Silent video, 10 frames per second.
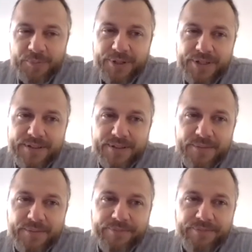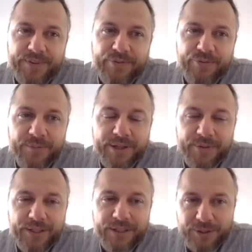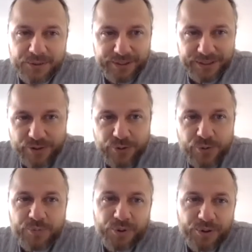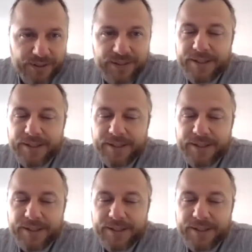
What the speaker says: But the feedback really was we need to do more